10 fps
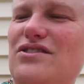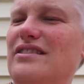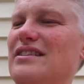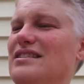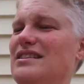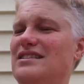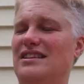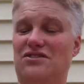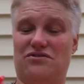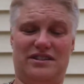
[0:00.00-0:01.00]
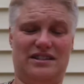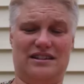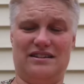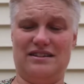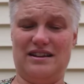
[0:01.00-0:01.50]
This is
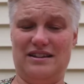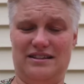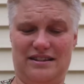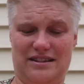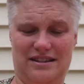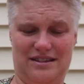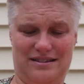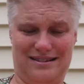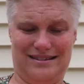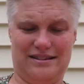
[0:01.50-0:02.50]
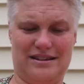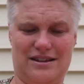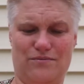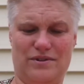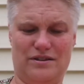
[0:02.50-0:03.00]
interesting. Honestly, I
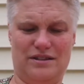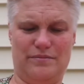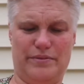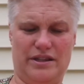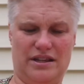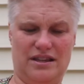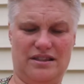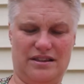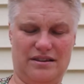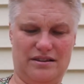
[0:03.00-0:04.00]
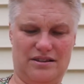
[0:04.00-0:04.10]
don't want to spill anything.